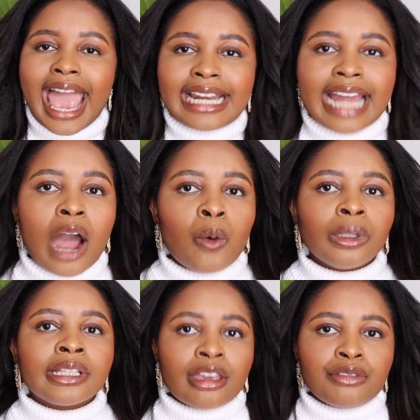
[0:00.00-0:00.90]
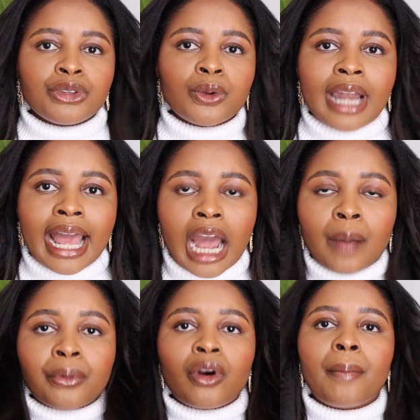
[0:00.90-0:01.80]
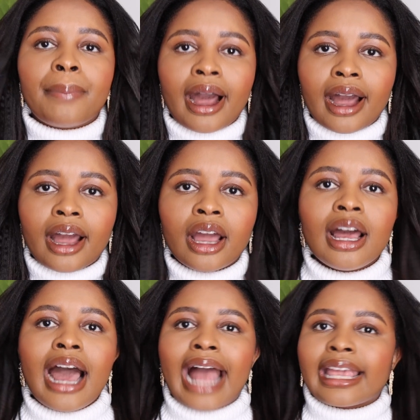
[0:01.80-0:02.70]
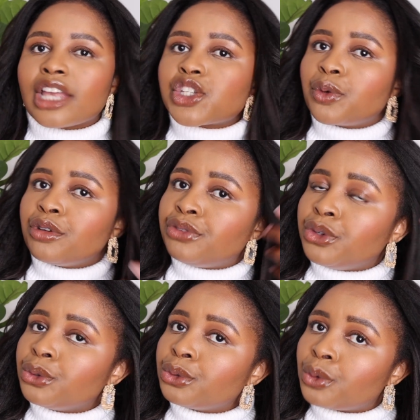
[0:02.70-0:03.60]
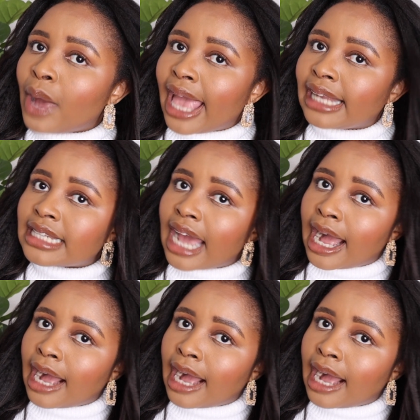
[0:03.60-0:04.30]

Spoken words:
and I will give you like a proper, I guess, review and